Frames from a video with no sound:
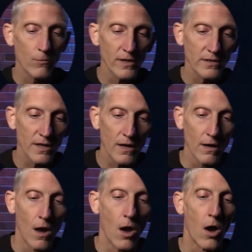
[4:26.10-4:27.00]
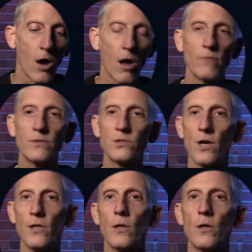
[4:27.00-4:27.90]
right there. All of a
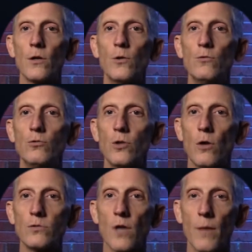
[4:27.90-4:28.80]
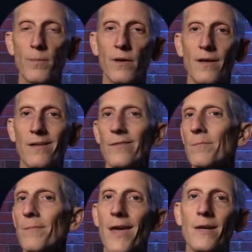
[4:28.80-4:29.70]
sudden, look who shows up. The
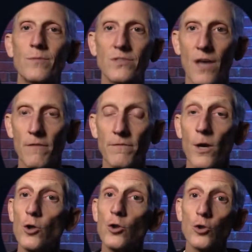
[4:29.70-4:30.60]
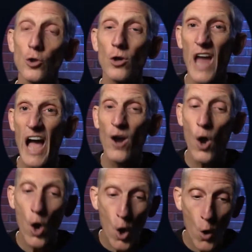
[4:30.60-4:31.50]
man himself, Sherlock
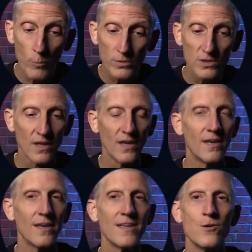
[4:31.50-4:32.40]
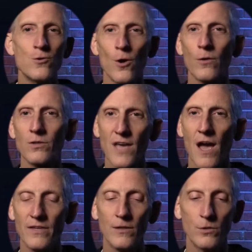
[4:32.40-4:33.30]
Holmes. Notice
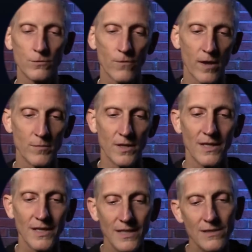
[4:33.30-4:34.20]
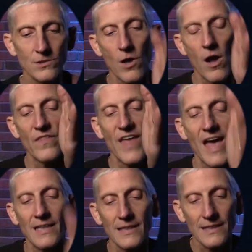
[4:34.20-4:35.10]
how he is framed. He is on
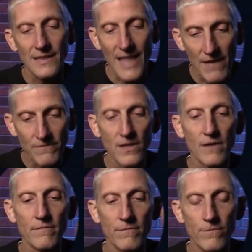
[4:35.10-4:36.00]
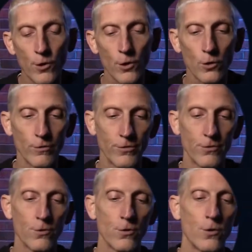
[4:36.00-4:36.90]
that left vertical
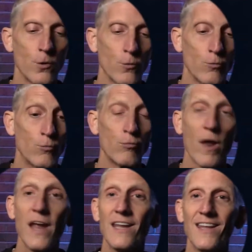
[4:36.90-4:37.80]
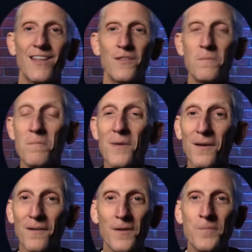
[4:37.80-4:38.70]
third right in the
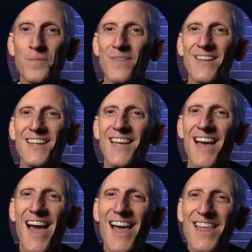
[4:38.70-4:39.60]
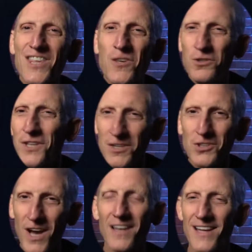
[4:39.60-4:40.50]
middle. You see a
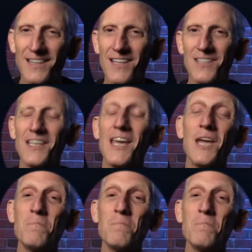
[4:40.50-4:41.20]
shot like this, it